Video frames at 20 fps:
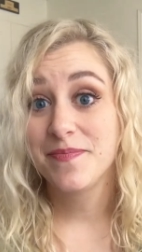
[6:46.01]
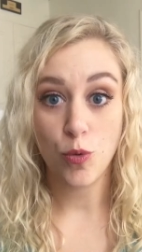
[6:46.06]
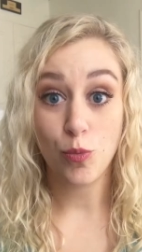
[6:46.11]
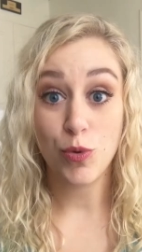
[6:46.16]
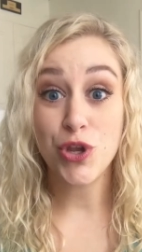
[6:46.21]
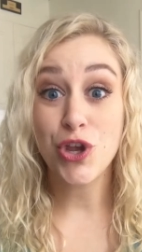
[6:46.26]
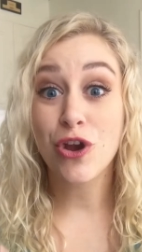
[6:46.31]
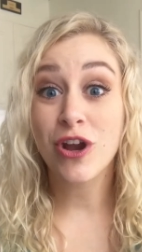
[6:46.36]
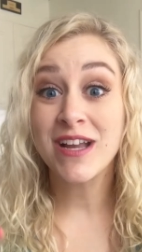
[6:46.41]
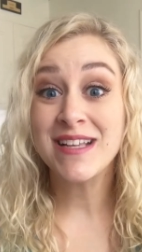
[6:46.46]

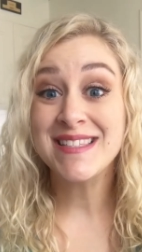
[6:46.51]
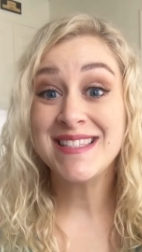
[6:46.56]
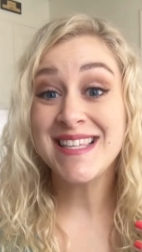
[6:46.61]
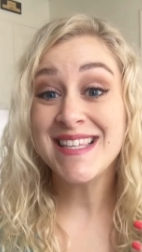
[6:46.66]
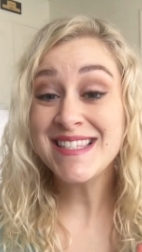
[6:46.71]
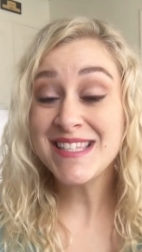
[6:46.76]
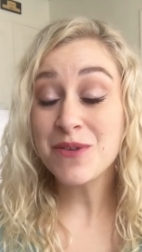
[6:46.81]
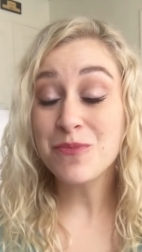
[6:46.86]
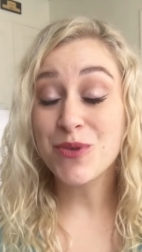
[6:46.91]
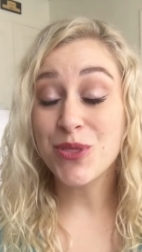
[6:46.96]
When you're
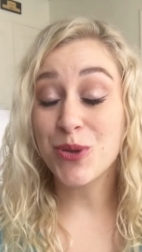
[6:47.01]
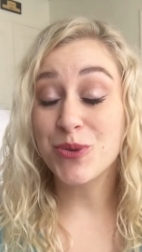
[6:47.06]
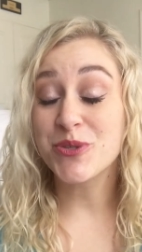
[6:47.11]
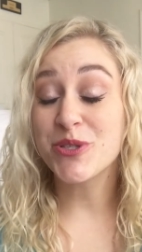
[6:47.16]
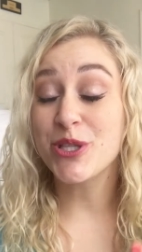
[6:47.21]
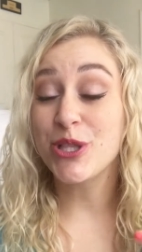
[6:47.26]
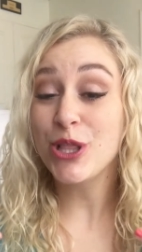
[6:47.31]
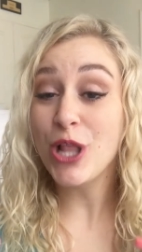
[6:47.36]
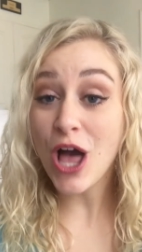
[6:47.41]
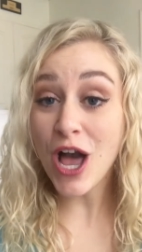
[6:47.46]
consistent with
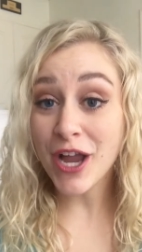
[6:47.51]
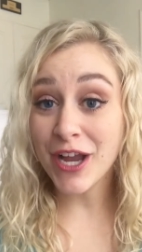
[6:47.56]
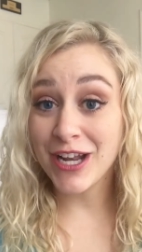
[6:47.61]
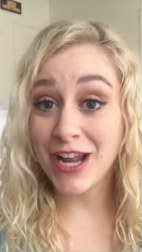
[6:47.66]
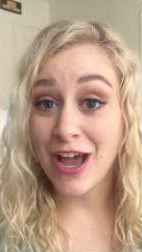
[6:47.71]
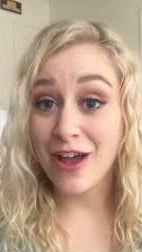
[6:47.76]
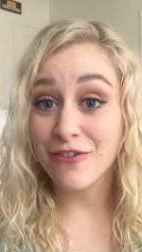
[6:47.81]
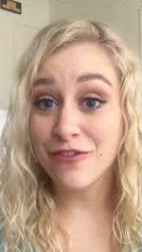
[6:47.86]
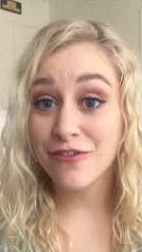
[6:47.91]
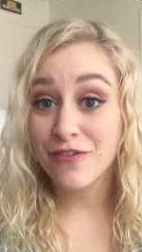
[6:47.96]
those long
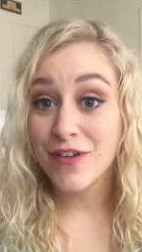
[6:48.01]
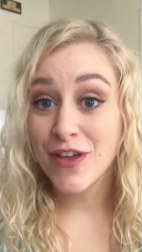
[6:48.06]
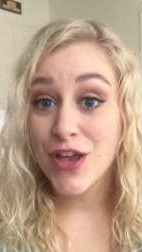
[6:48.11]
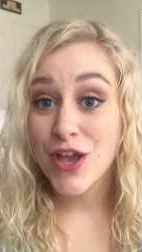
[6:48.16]
enough,